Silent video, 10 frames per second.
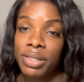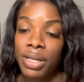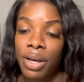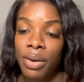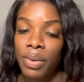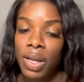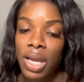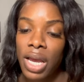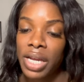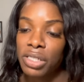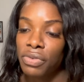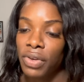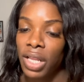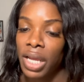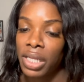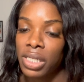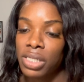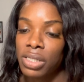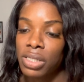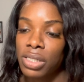So I just feel like
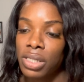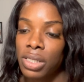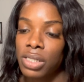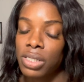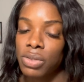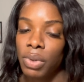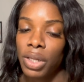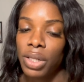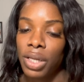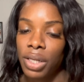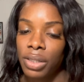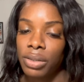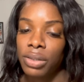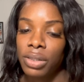this is this is one of the